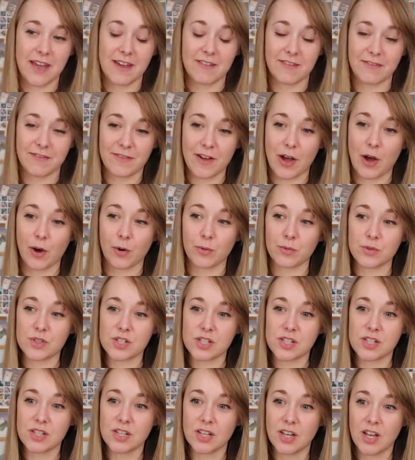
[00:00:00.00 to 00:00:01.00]
It
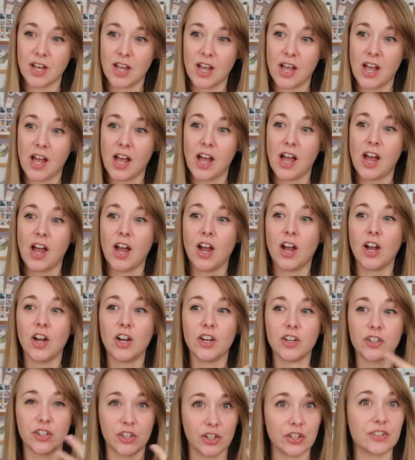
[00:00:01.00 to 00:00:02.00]
felt
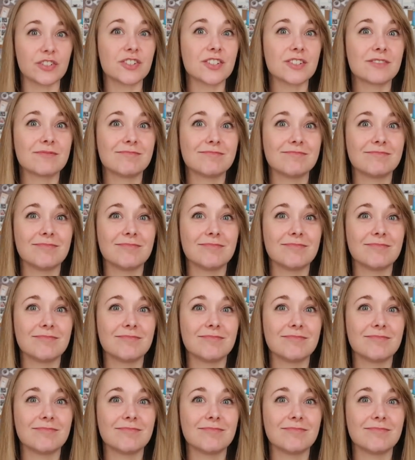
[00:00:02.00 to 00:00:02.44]
good.